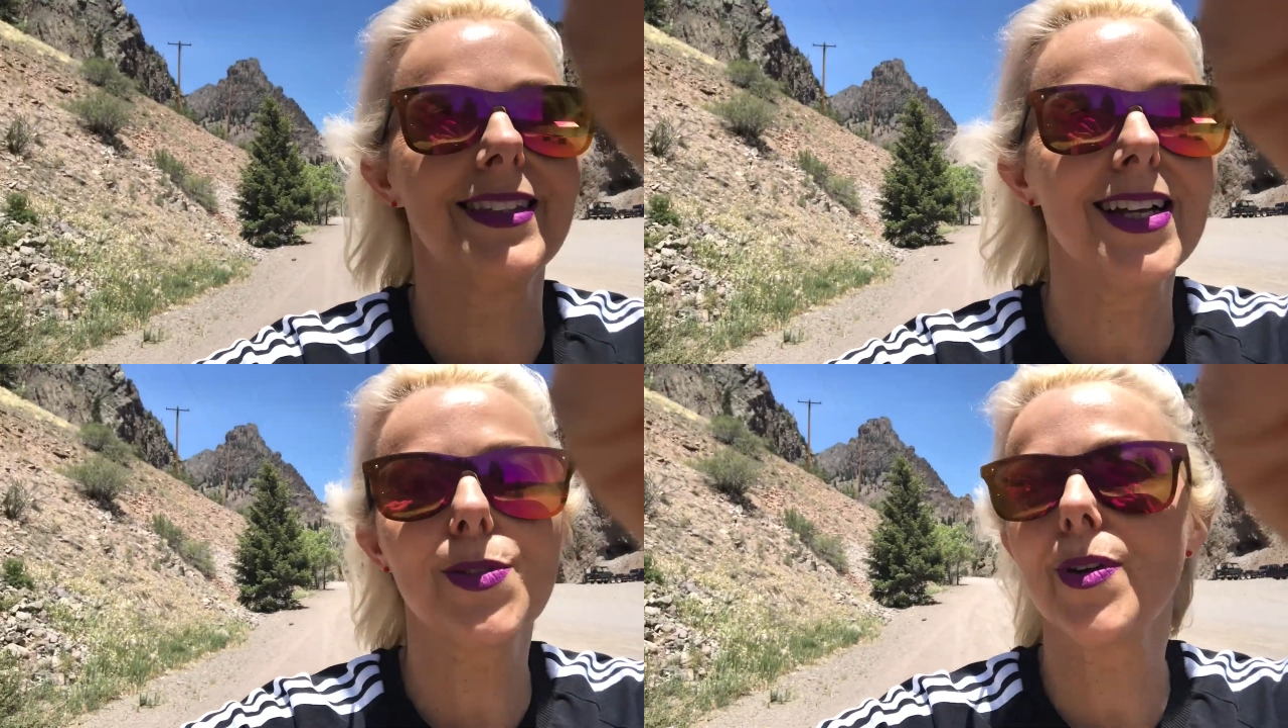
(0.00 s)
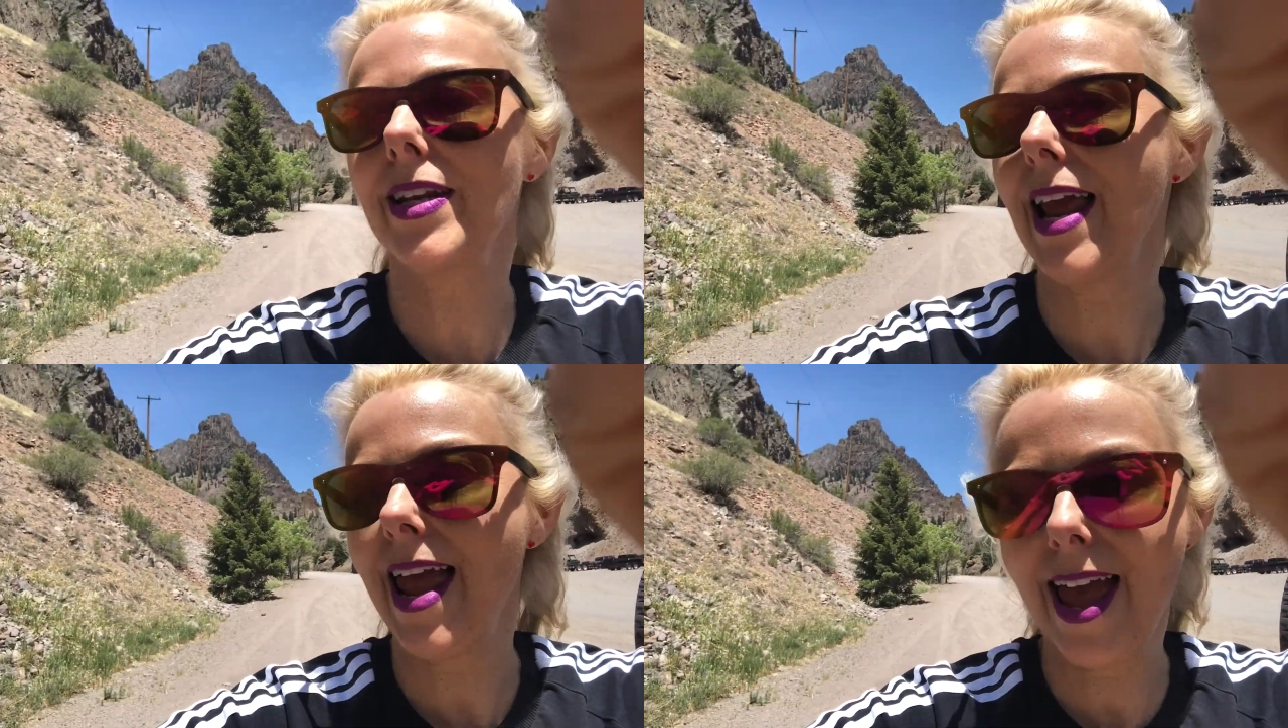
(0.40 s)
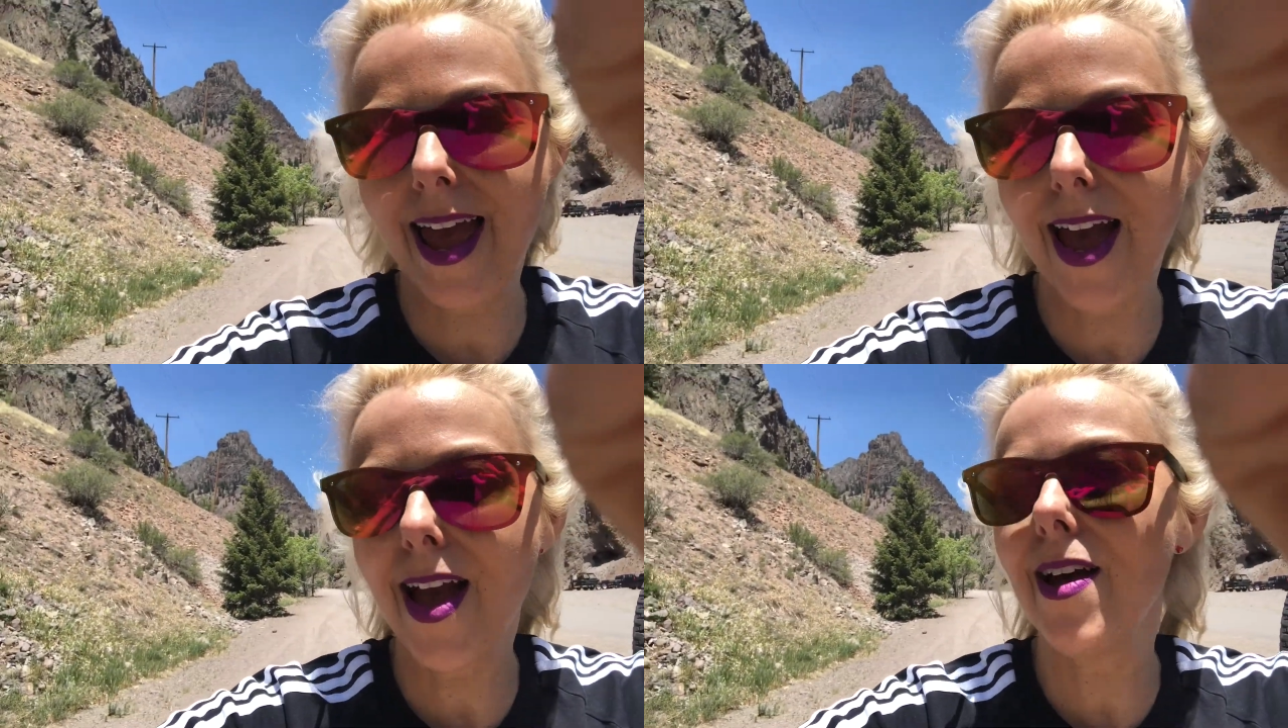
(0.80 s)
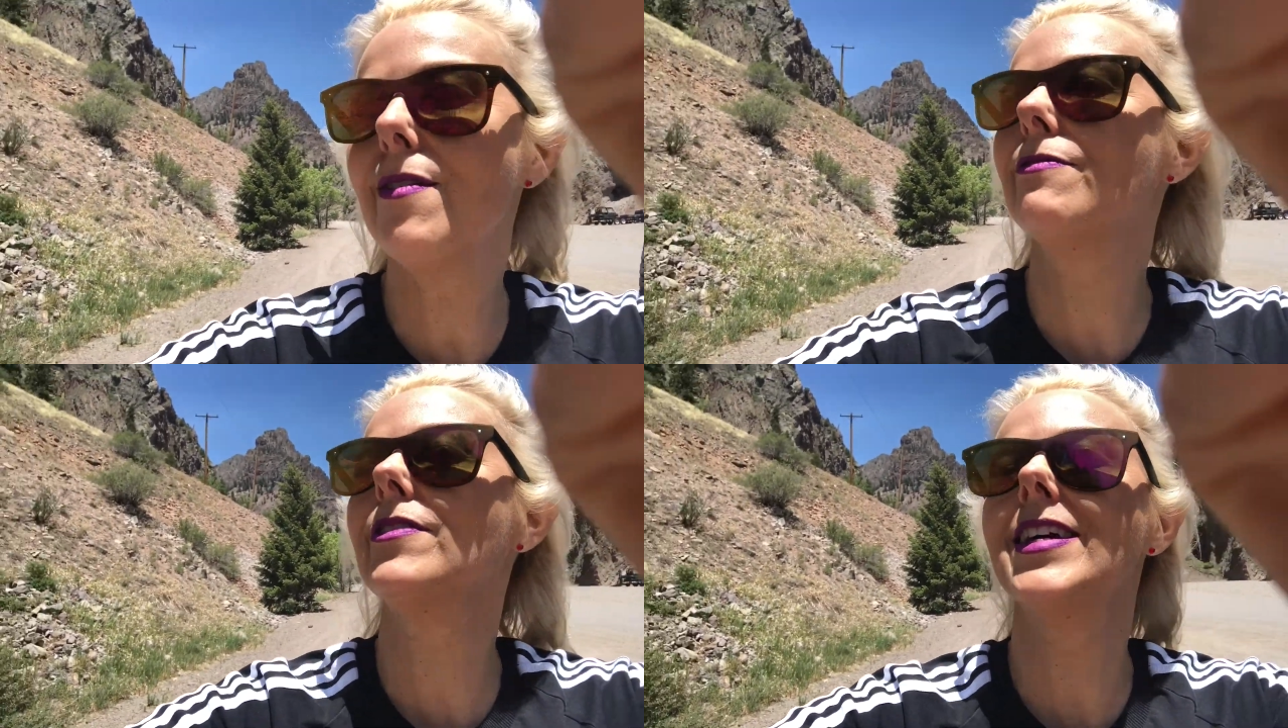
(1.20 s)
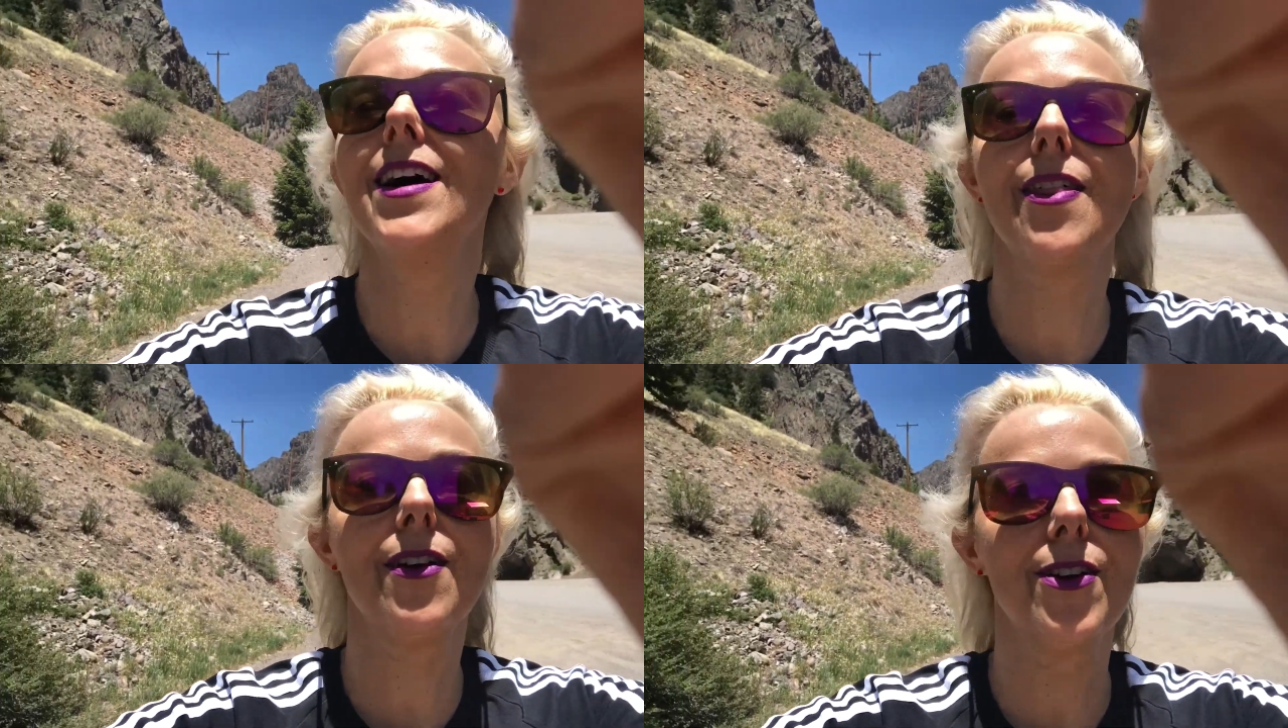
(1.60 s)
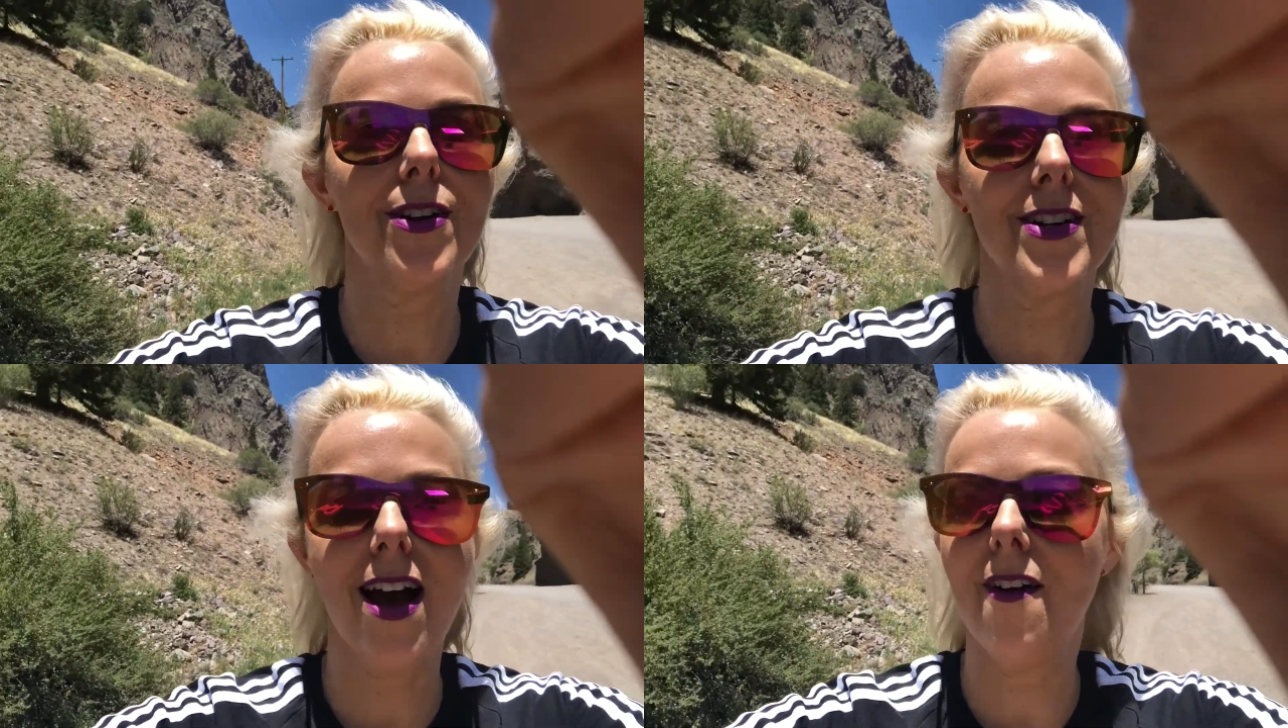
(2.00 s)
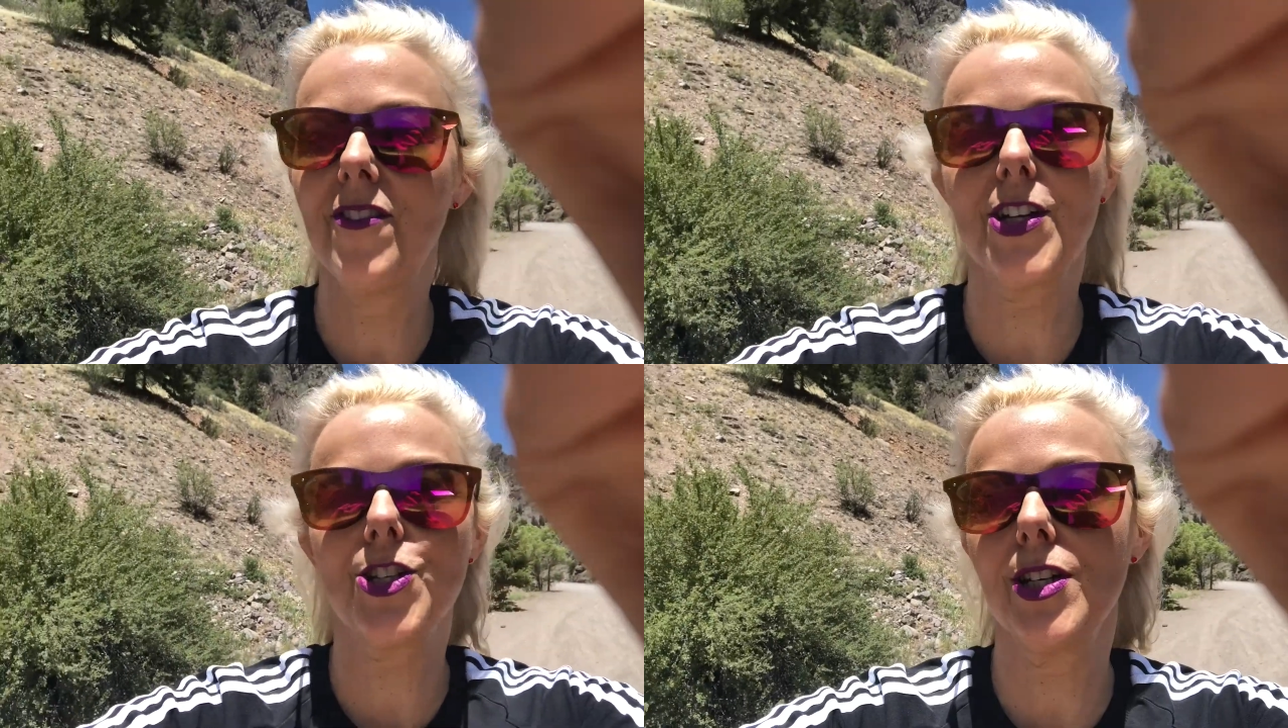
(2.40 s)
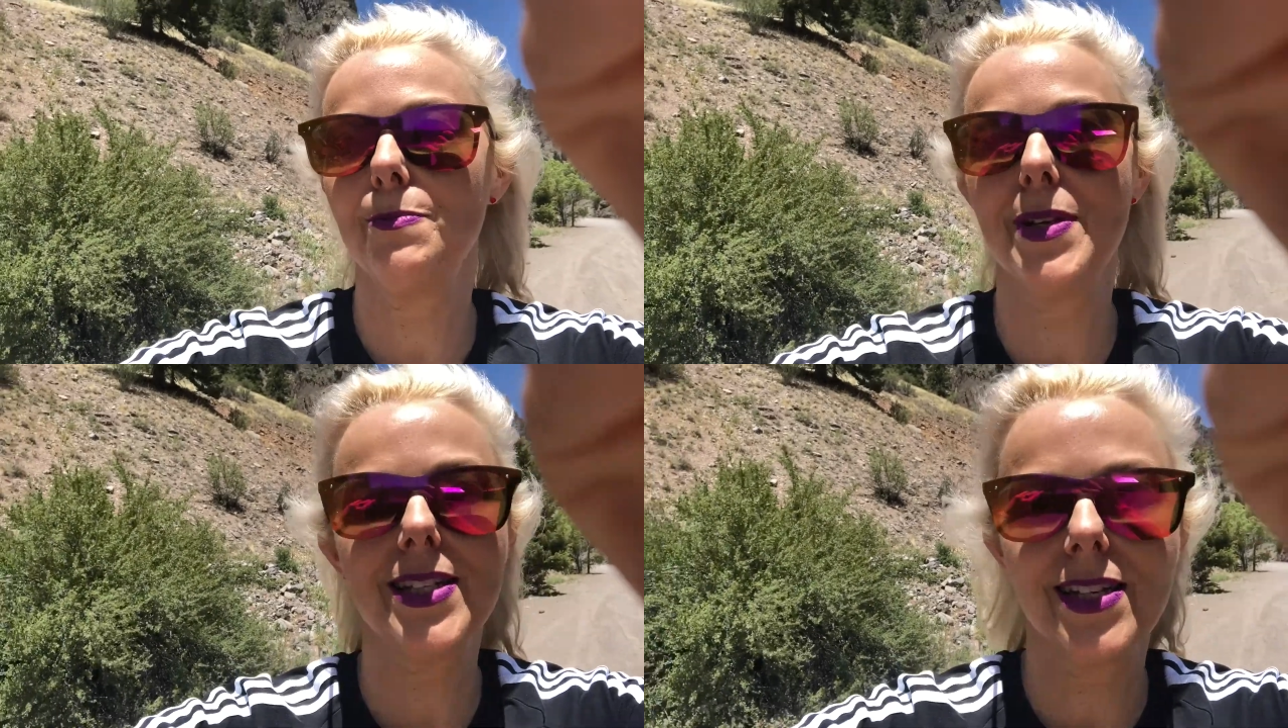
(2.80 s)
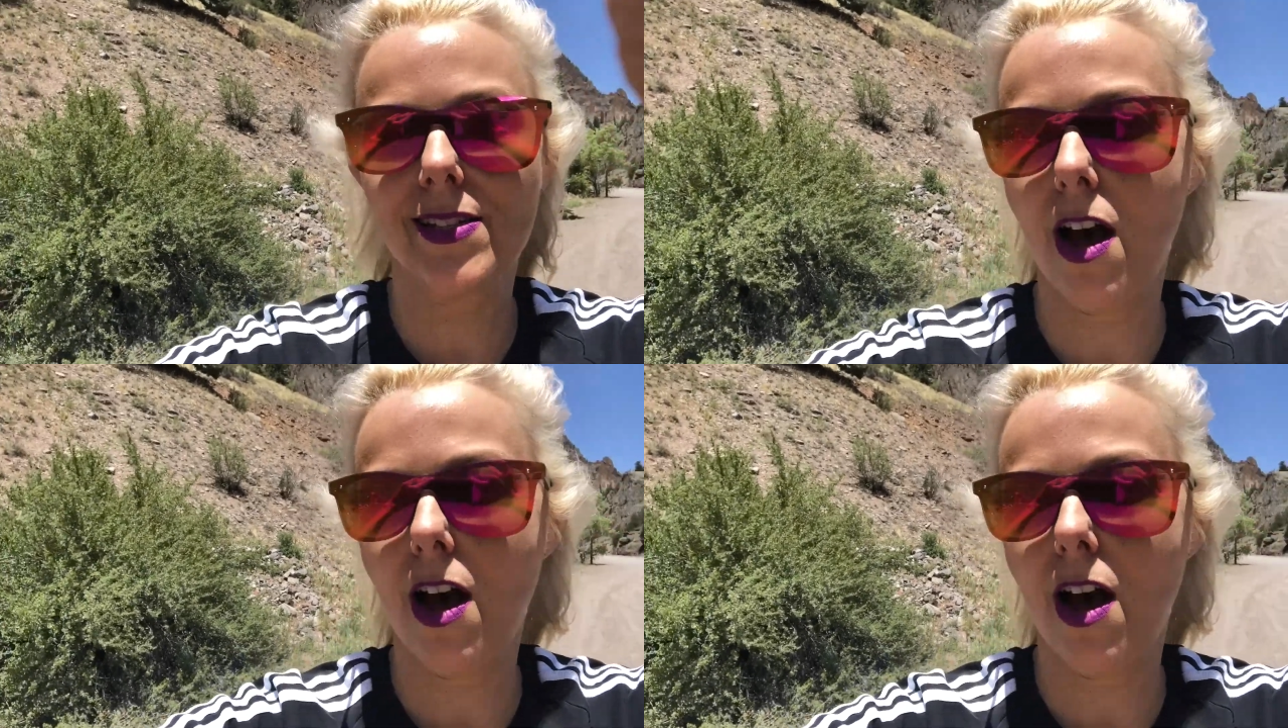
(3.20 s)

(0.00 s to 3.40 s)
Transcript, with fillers: That's what every other nonfiction business